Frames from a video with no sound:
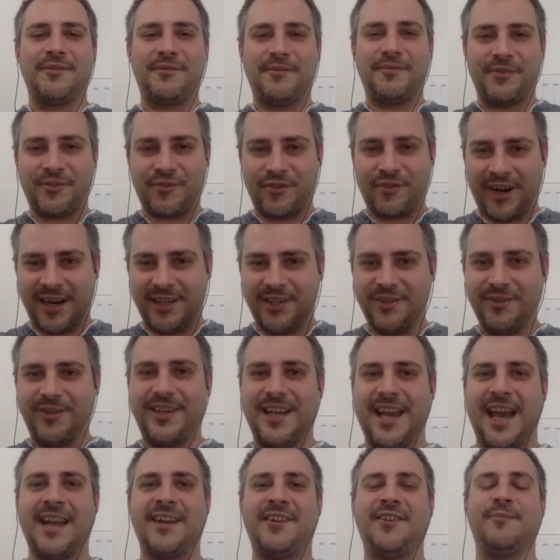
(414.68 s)
trying to
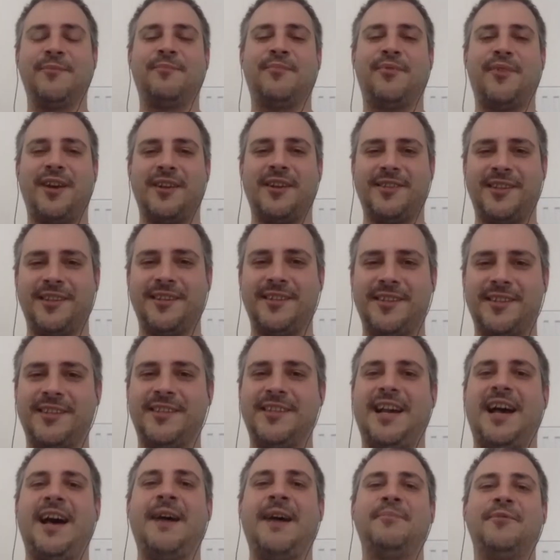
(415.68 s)
get the
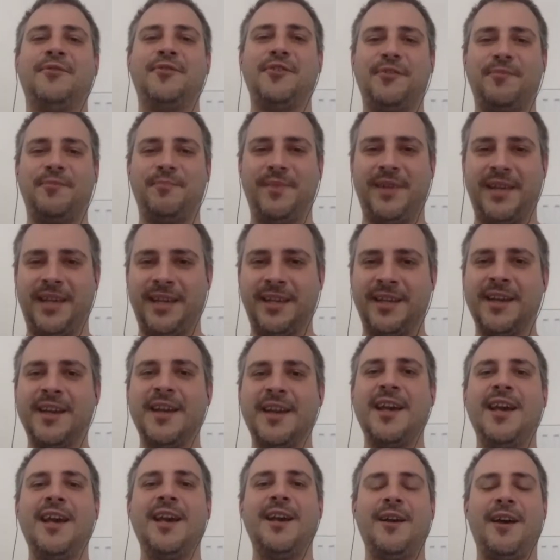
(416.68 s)
processes up to speed
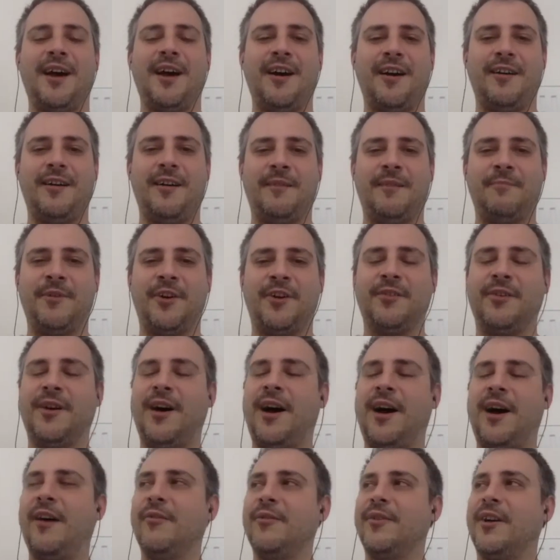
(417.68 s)
about
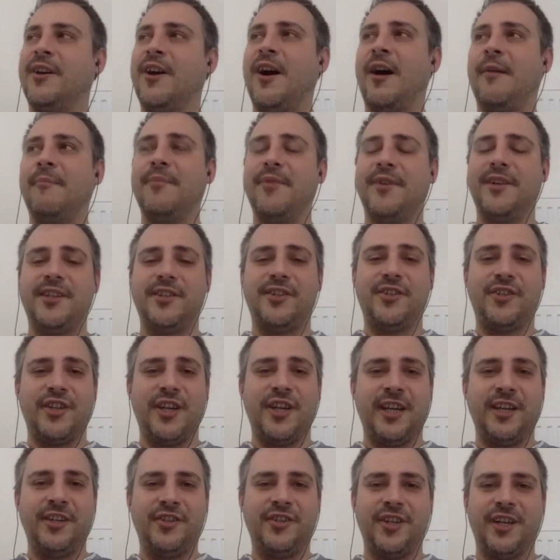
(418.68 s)
how the company is
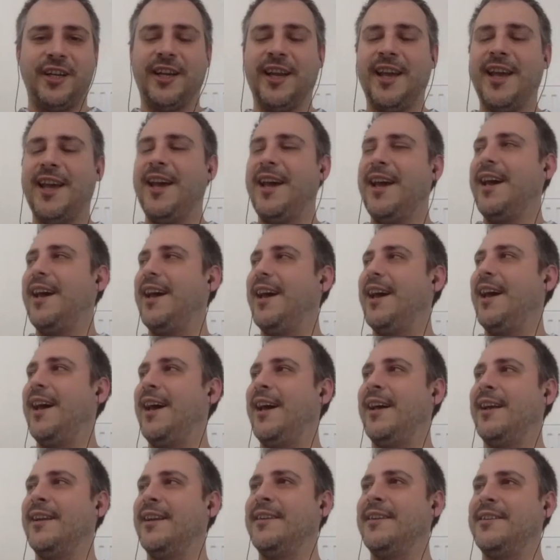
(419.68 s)
changing.
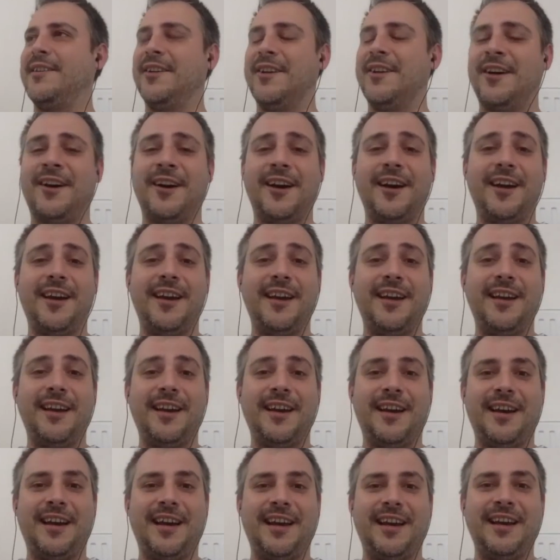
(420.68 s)
And I
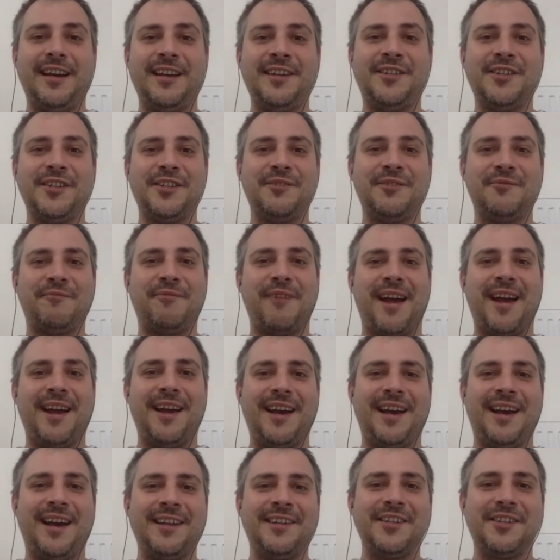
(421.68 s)
just felt
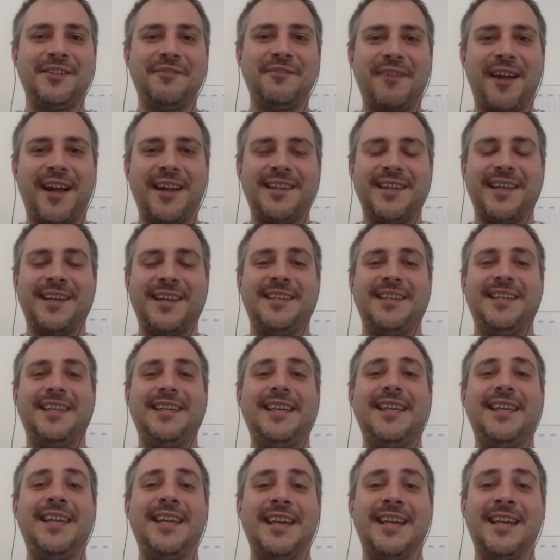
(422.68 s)
at
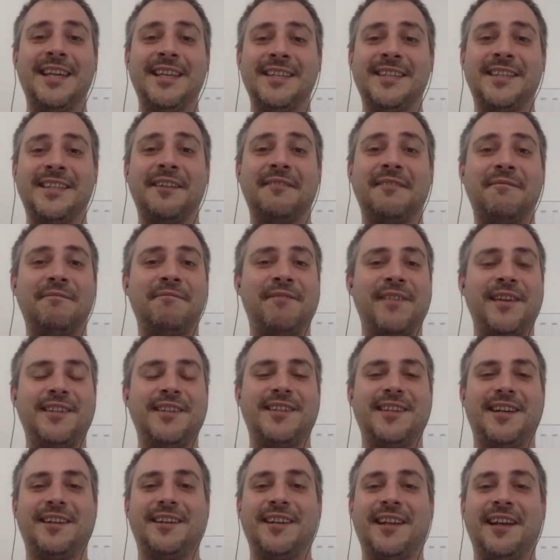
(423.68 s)
ease that
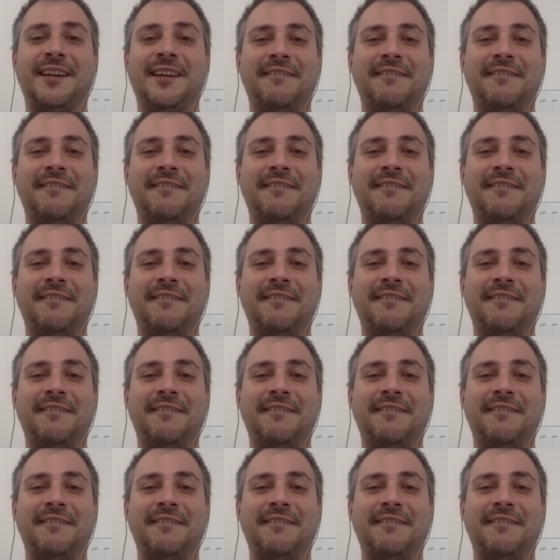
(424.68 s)
things are like